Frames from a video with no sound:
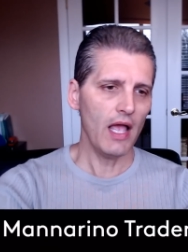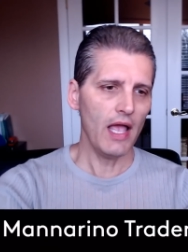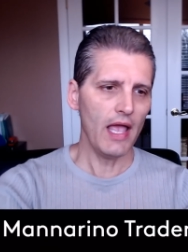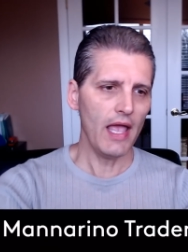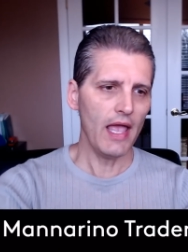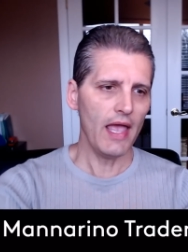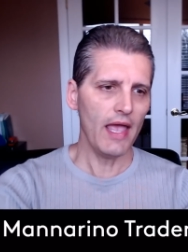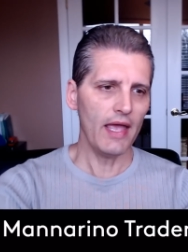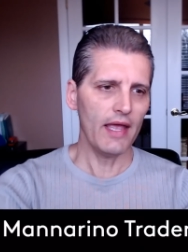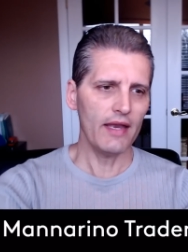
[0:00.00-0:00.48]

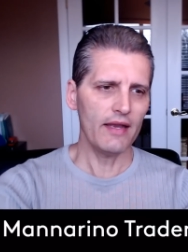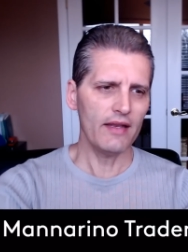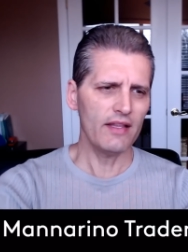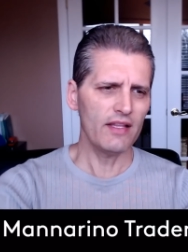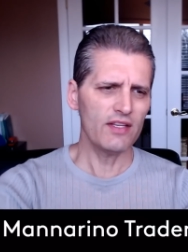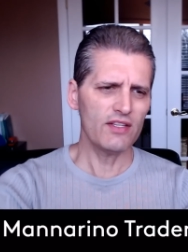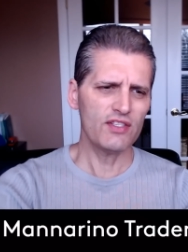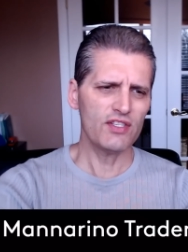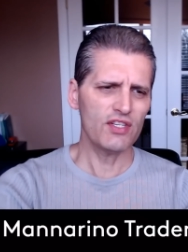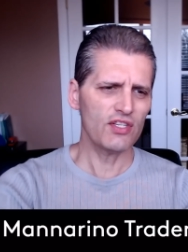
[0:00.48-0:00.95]
And
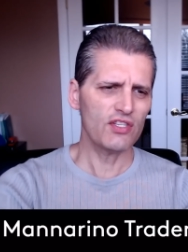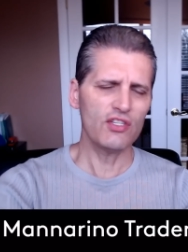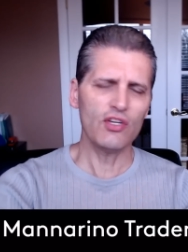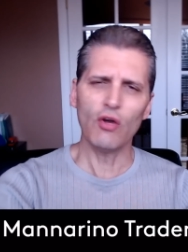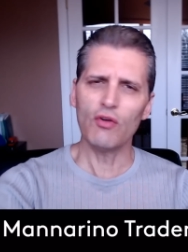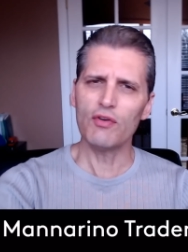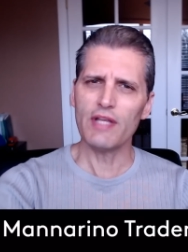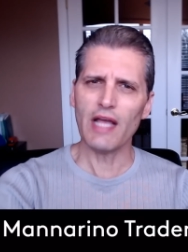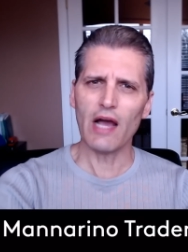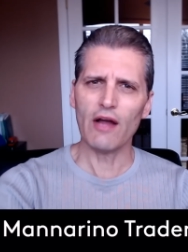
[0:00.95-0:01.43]
there's just no
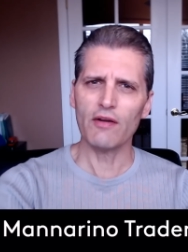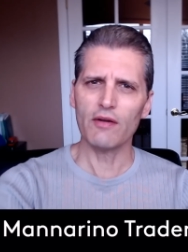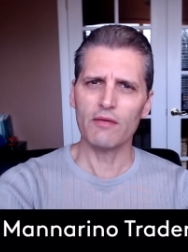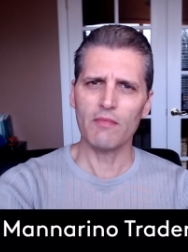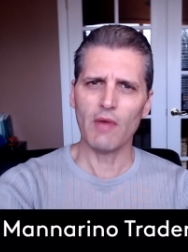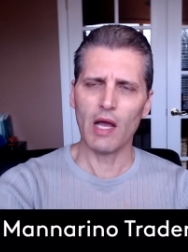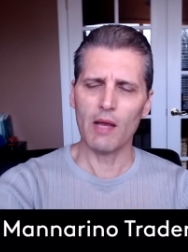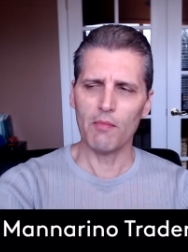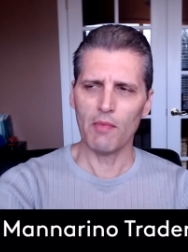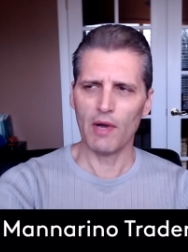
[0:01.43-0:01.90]
doubt in
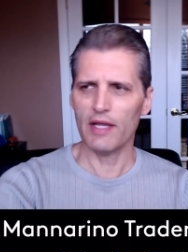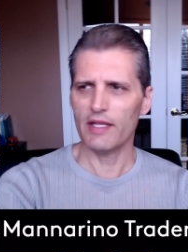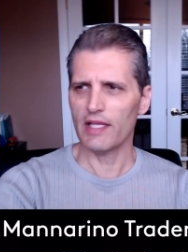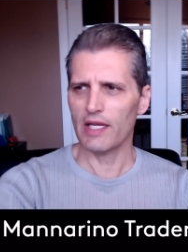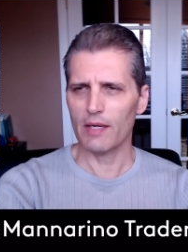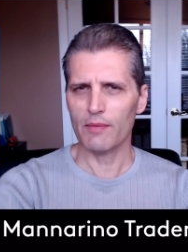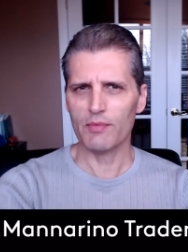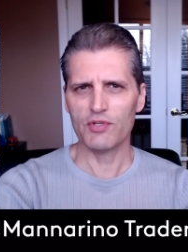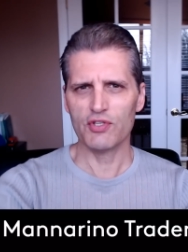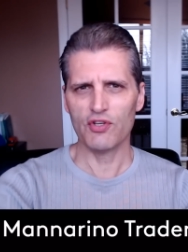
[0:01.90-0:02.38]
my mind, that
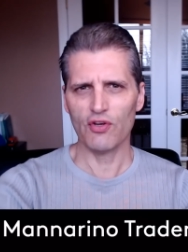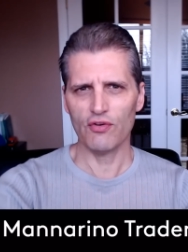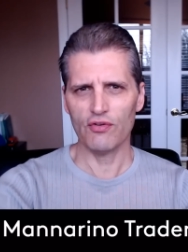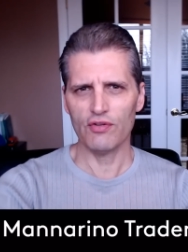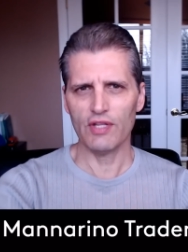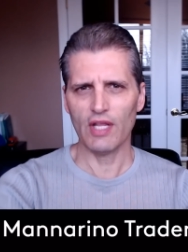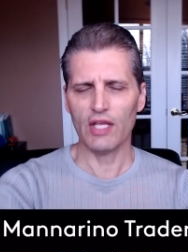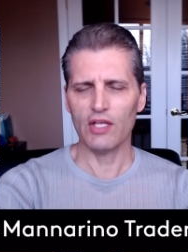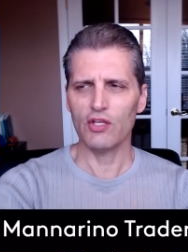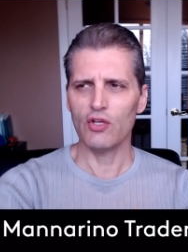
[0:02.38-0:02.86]
I'm certain
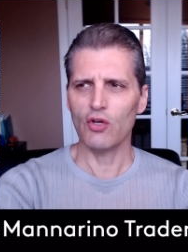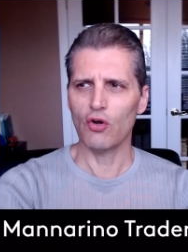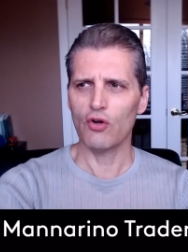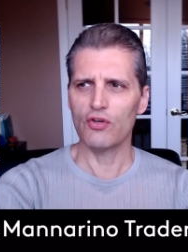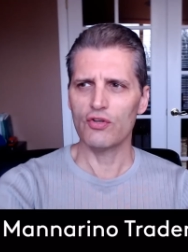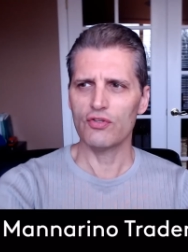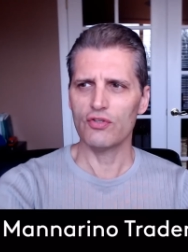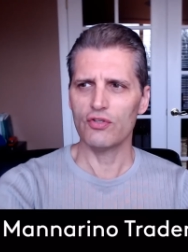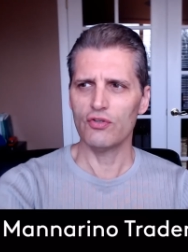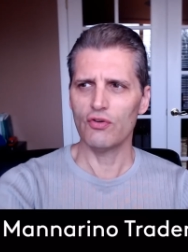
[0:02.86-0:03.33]
that your
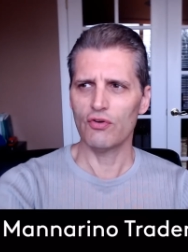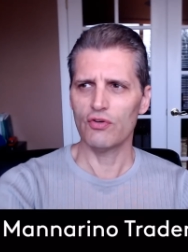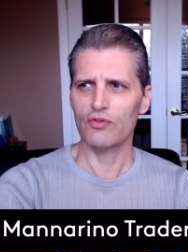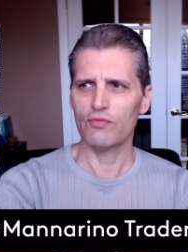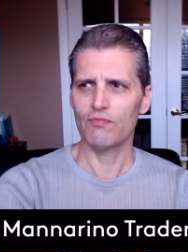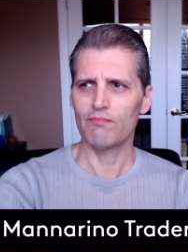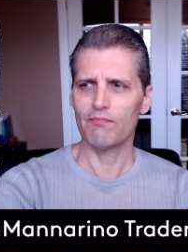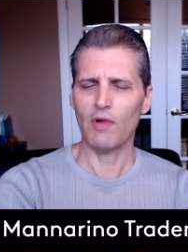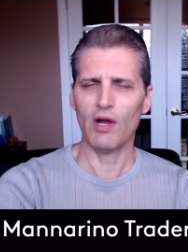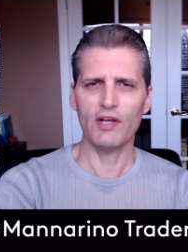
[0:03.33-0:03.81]
your
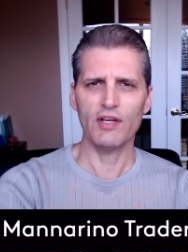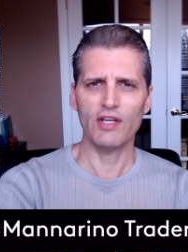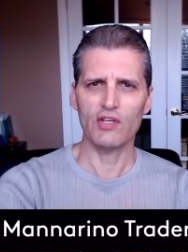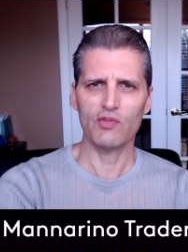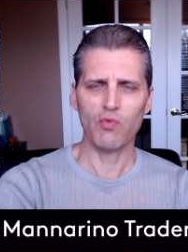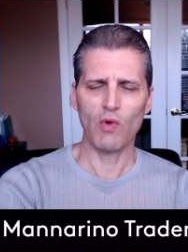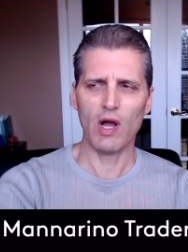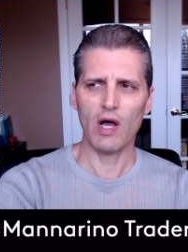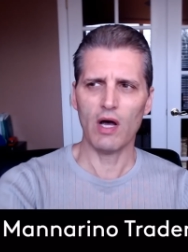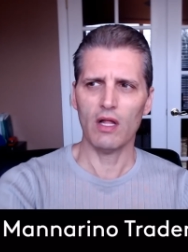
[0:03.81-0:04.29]
mind as
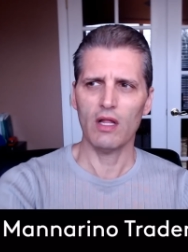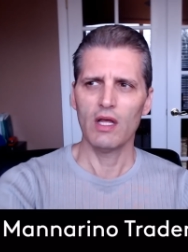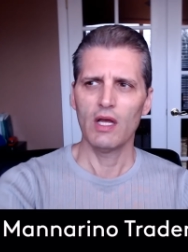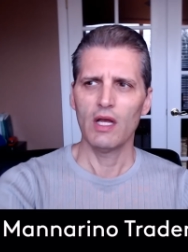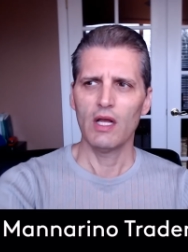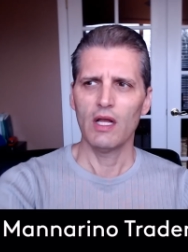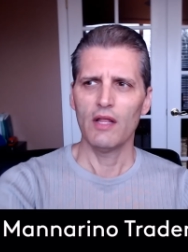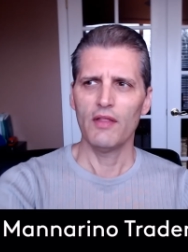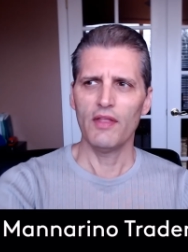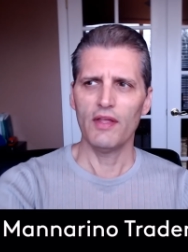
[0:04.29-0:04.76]
well,
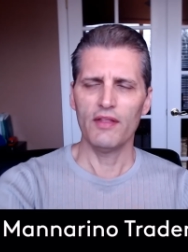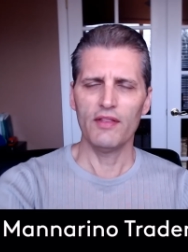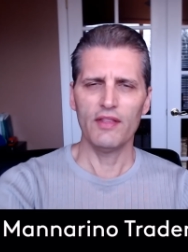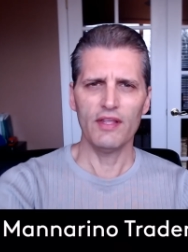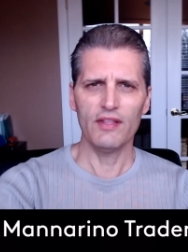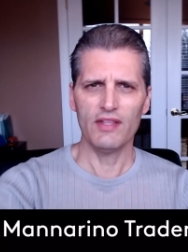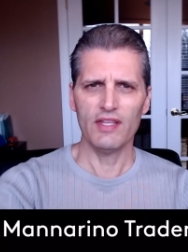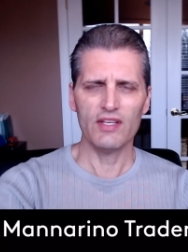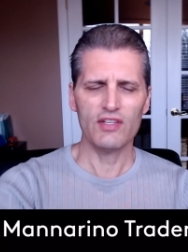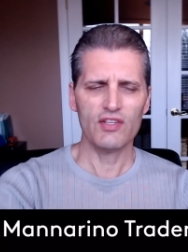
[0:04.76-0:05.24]
that
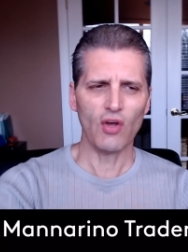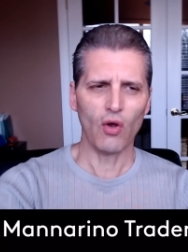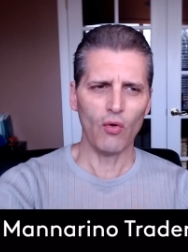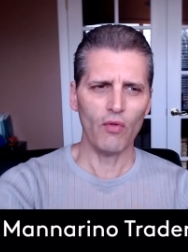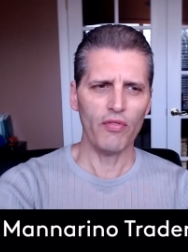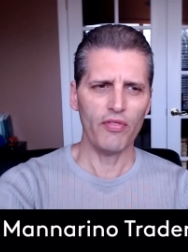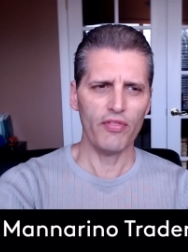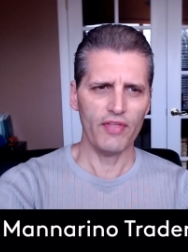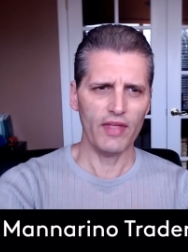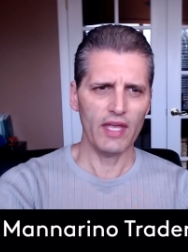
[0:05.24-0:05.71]
this whole
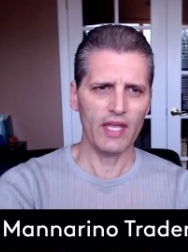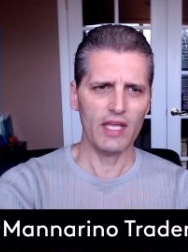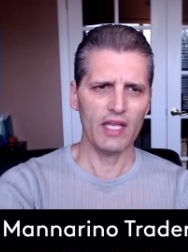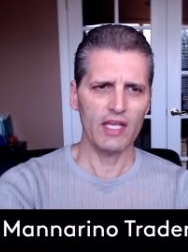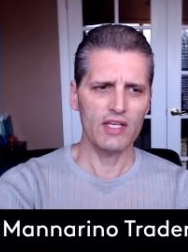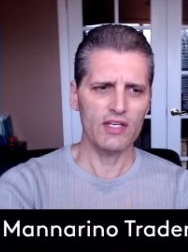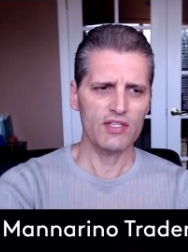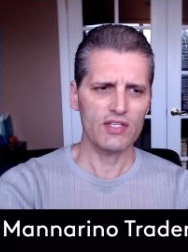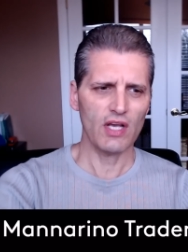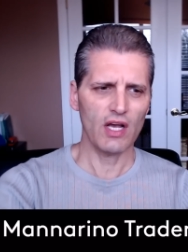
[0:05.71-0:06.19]
thing
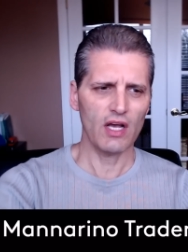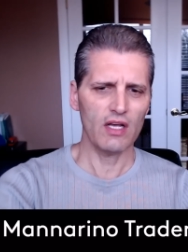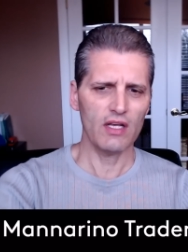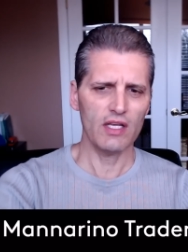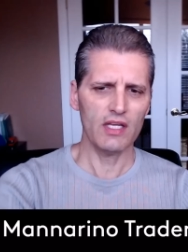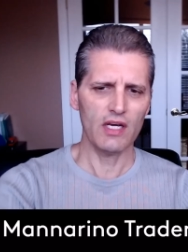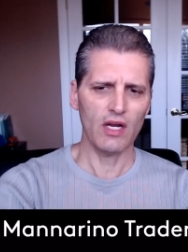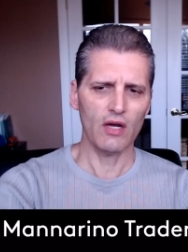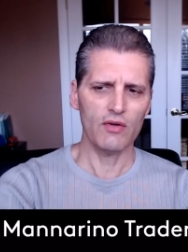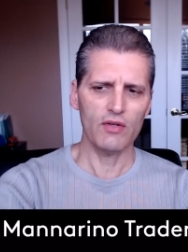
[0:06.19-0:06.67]
is, uh, you
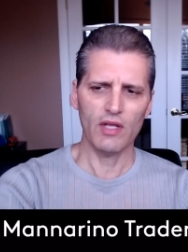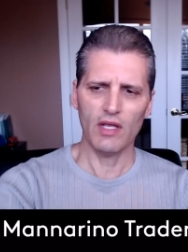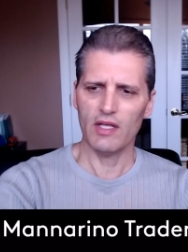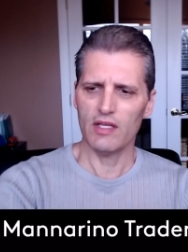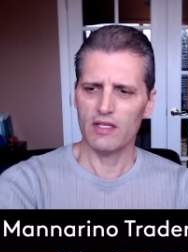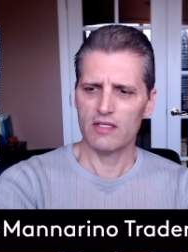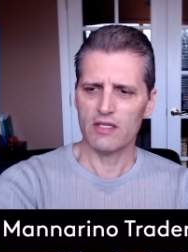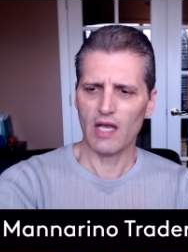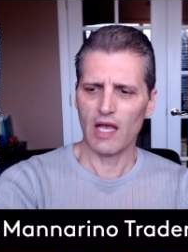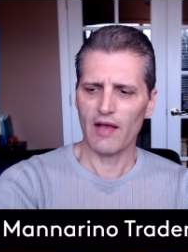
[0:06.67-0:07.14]
know,
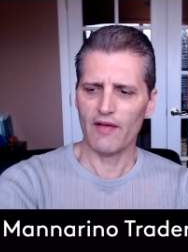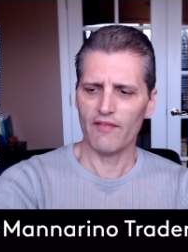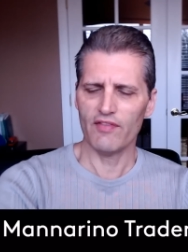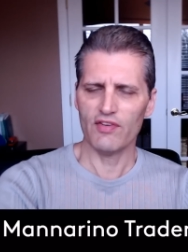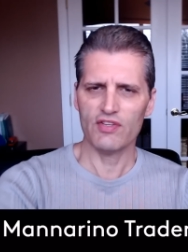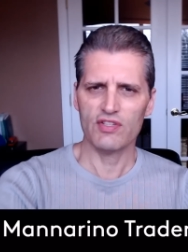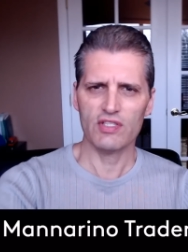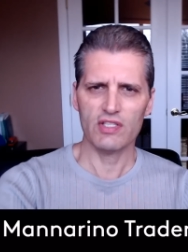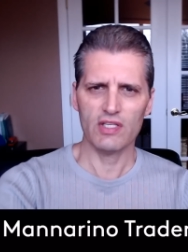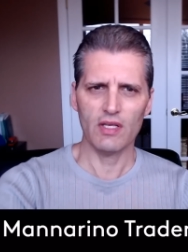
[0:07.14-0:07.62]
it's
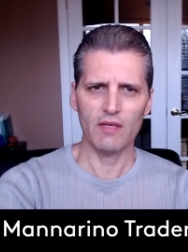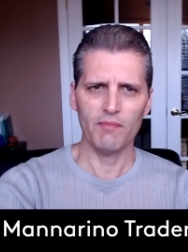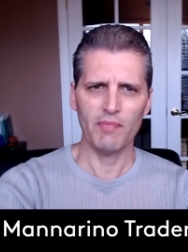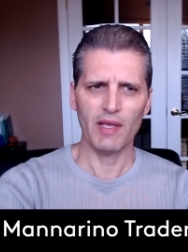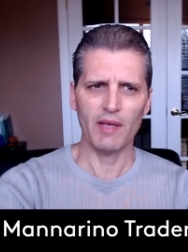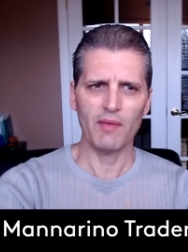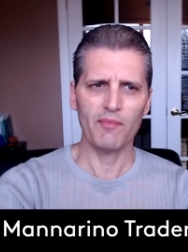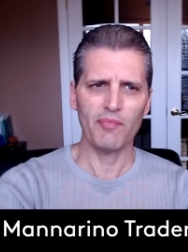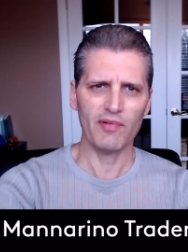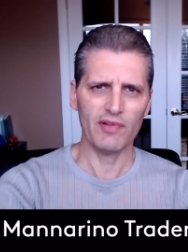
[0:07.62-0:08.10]
obviously
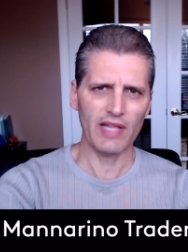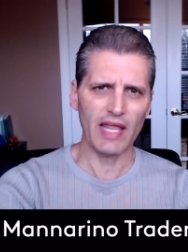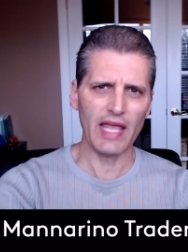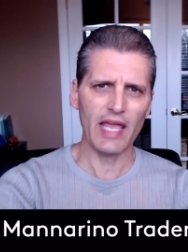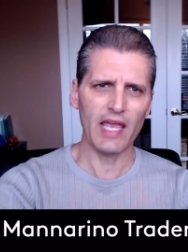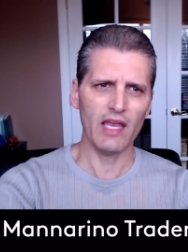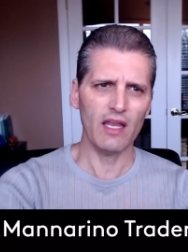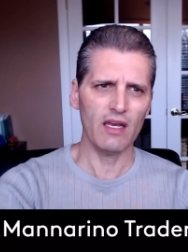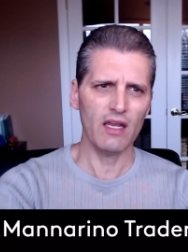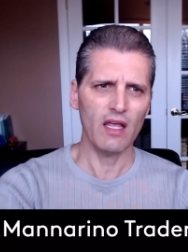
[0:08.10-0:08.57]
being
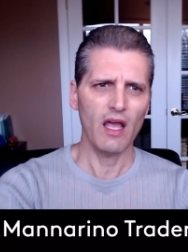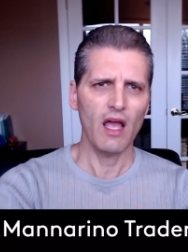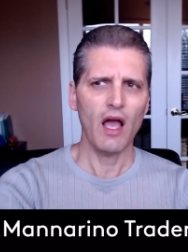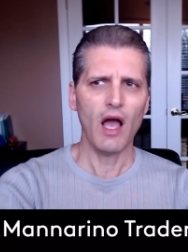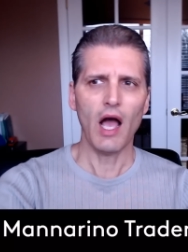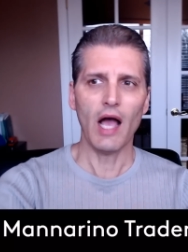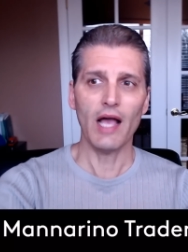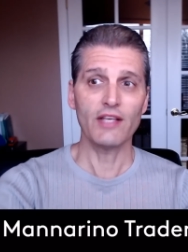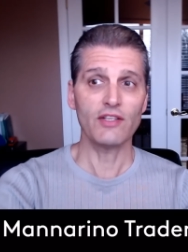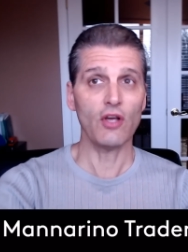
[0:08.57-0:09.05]
played
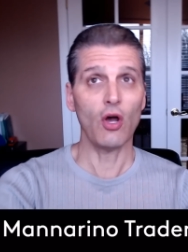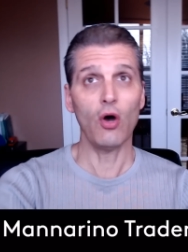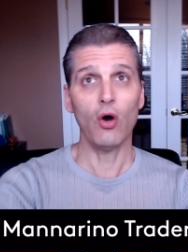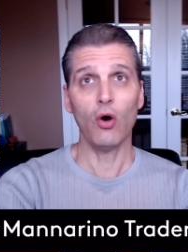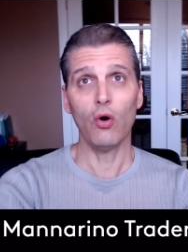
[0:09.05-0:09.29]
as, oh,